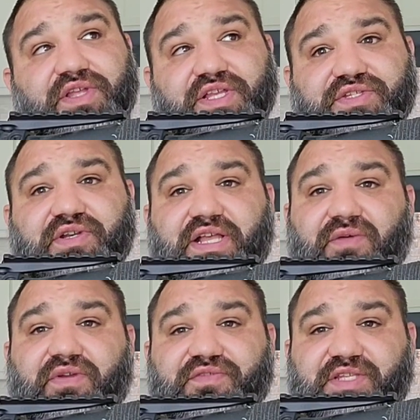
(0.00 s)
yesterday I
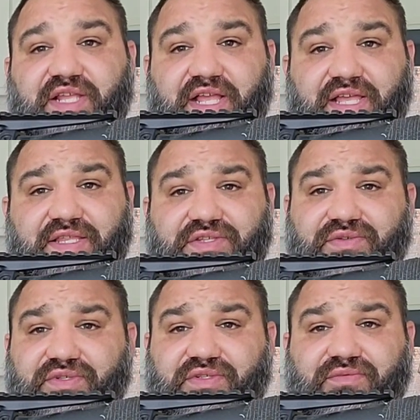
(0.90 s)
would have said, hey, this
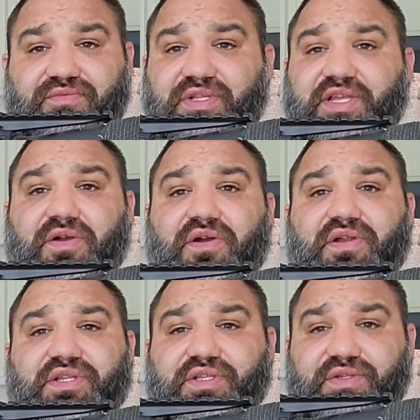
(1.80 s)
was really
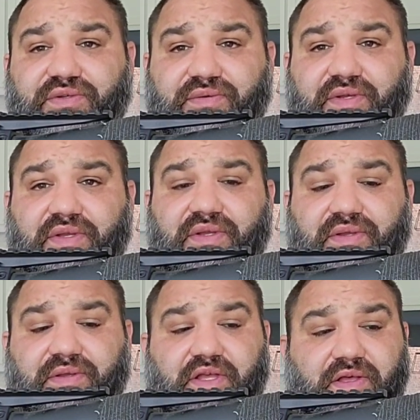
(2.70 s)
hard to do.
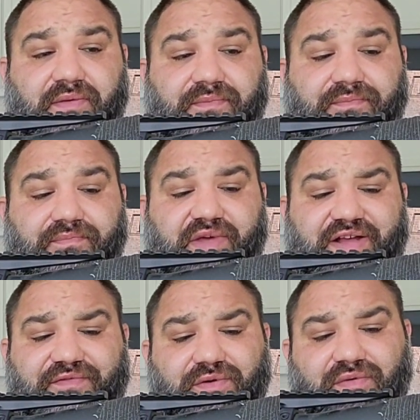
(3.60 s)
But
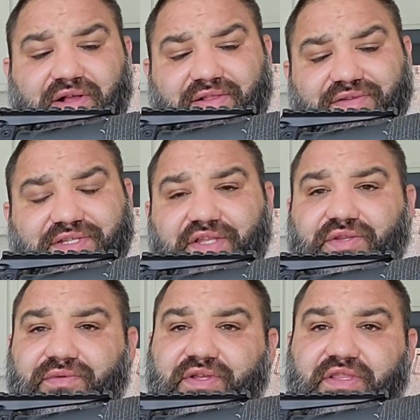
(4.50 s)
after a while I was like, you
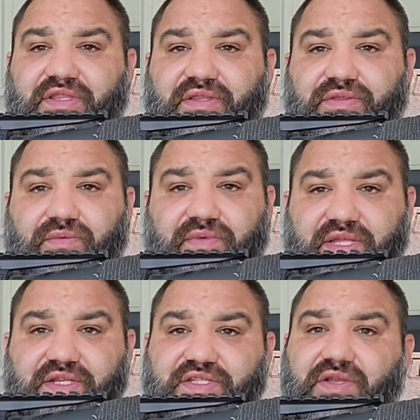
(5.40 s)
know what? The
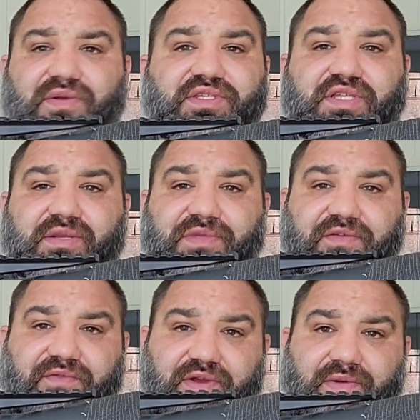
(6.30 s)
wind is always going to be
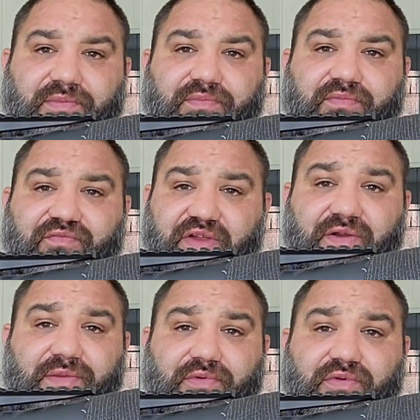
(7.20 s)
a
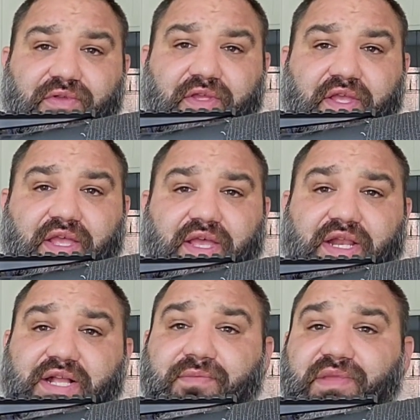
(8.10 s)
variable, and
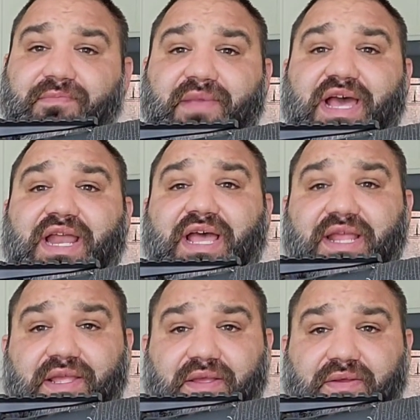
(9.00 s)
I can be mad at
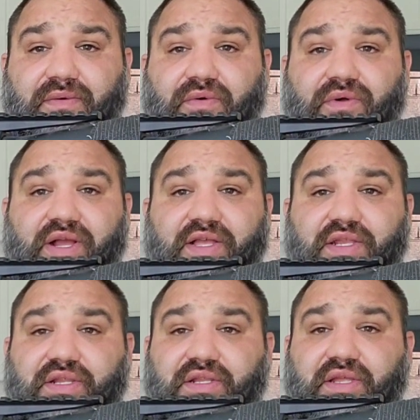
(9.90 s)
it, or I
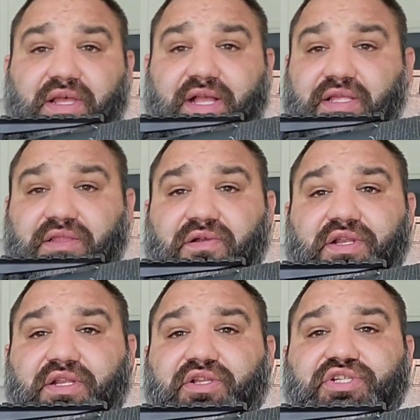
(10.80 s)
can
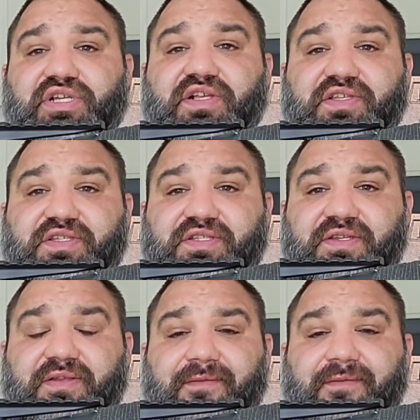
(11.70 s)
learn and adjust.